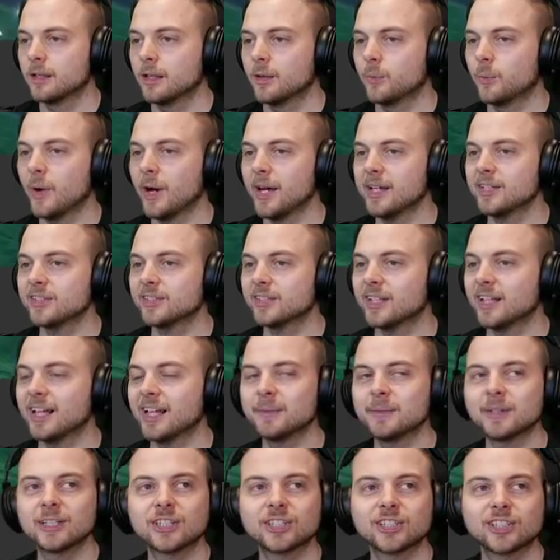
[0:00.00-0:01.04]
Why is... I
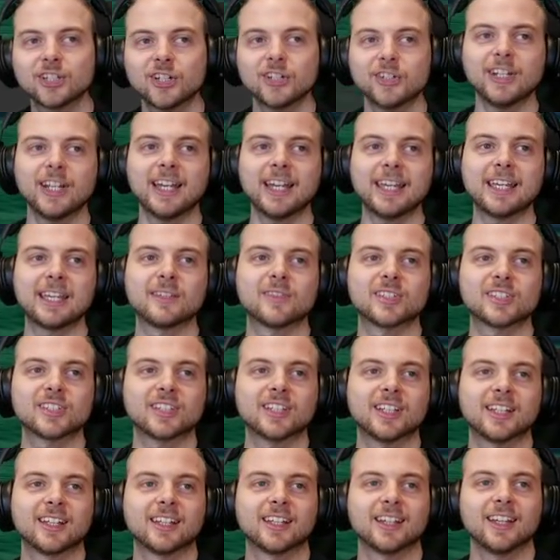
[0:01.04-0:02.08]
mean, he's so naive, isn't
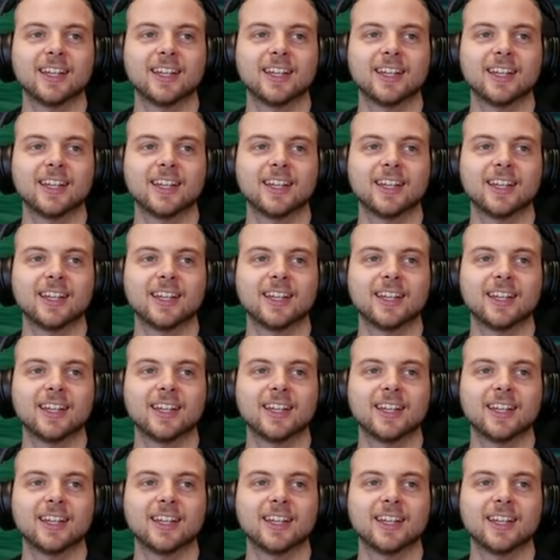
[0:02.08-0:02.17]
he?